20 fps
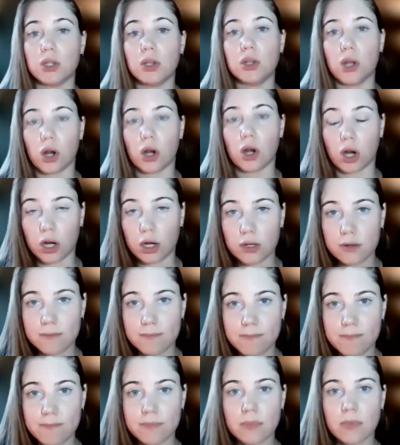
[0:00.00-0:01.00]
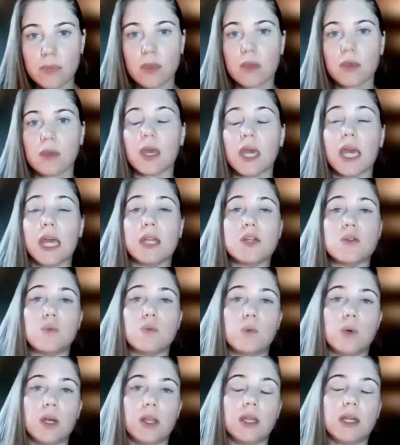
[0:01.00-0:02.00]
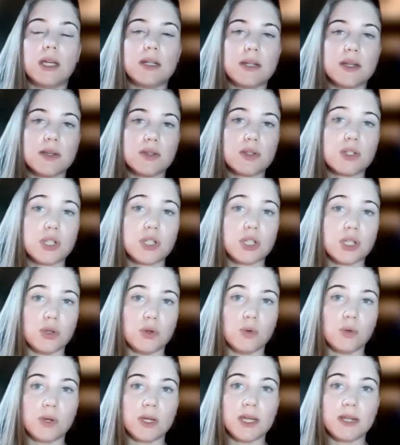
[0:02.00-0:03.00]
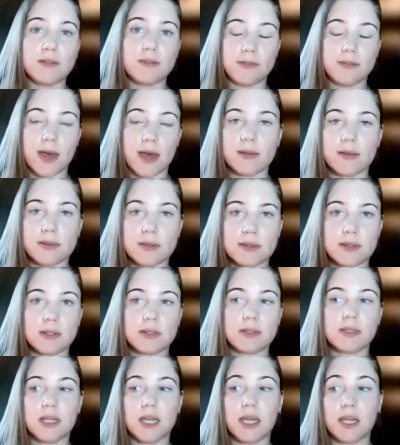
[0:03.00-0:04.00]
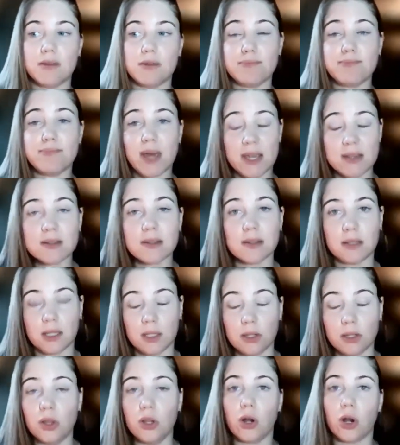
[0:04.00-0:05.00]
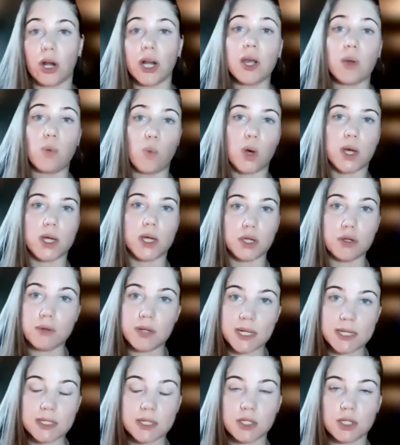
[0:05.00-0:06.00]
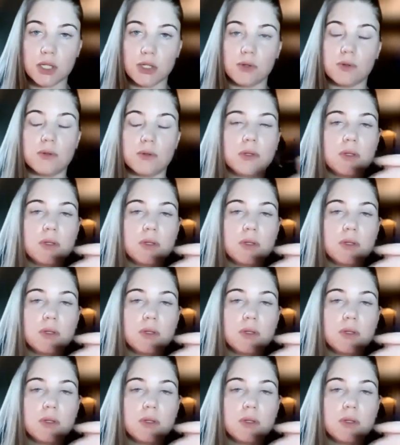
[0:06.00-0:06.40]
learn, and willingness to invest in basically learning what you need to do